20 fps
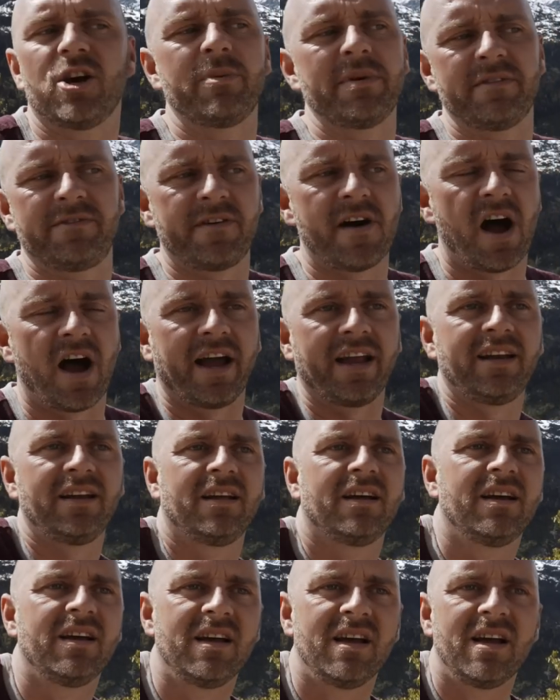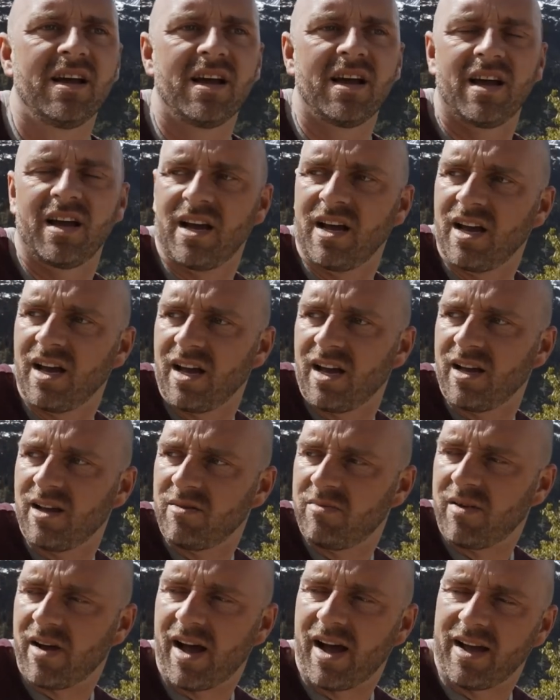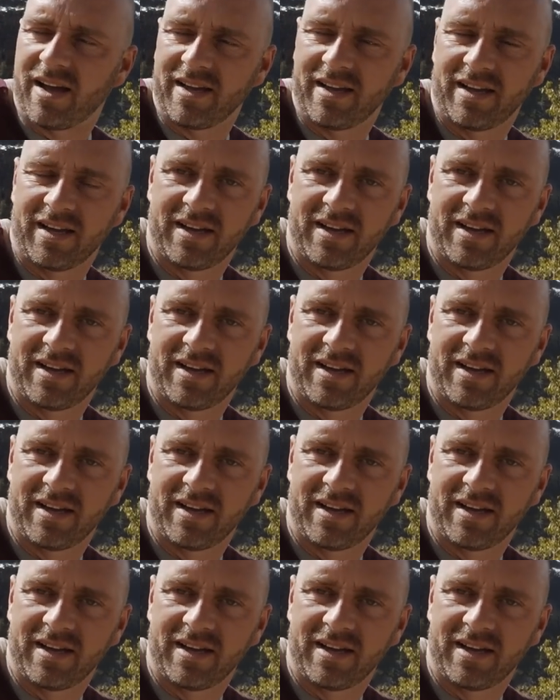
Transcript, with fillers: it'll be fine. But,